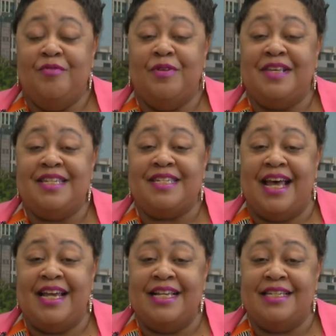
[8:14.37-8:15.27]
for the
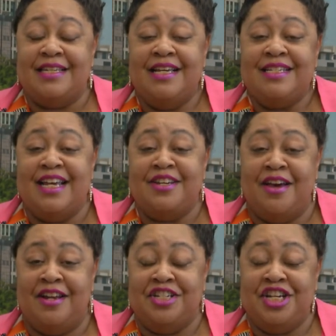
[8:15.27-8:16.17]
Science
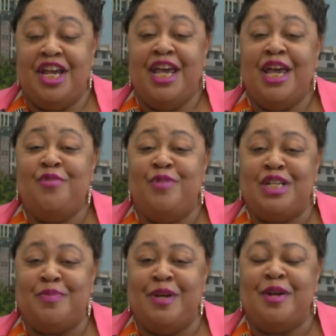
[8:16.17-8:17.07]
Technology
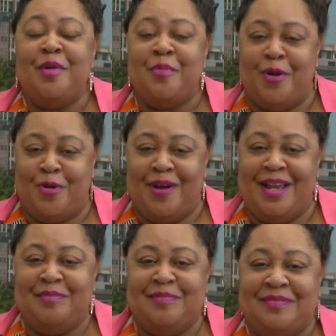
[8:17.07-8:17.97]
Enrichment
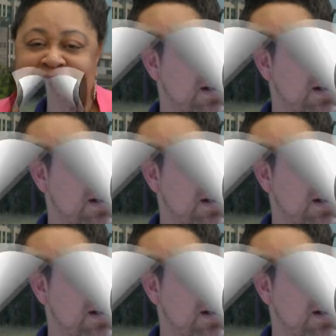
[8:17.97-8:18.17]
Program.